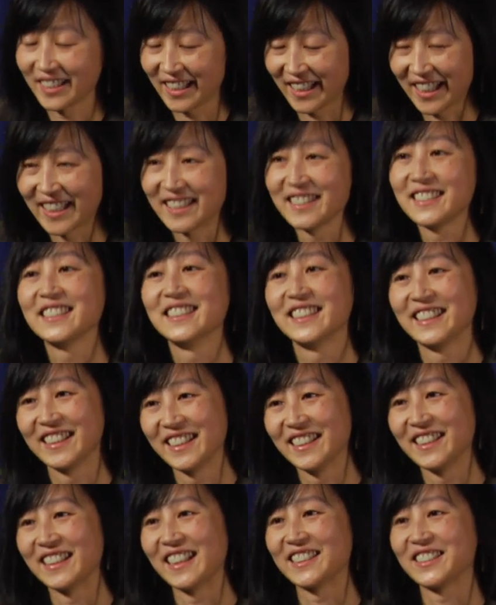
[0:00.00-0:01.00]
Yes,
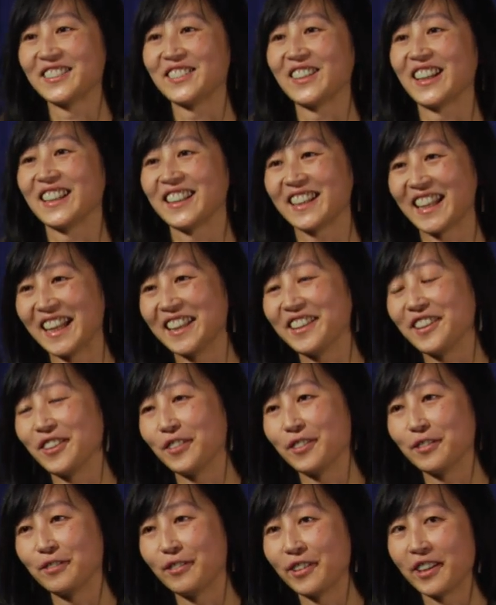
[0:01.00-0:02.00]
that's right. Thank
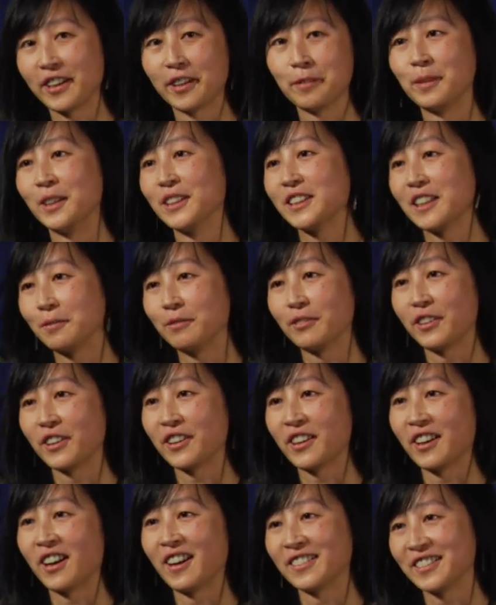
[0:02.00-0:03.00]
you very much. I'm
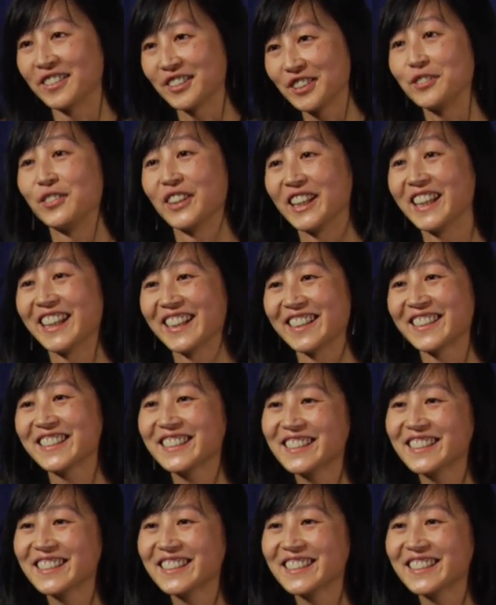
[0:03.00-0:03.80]
very honored to be here.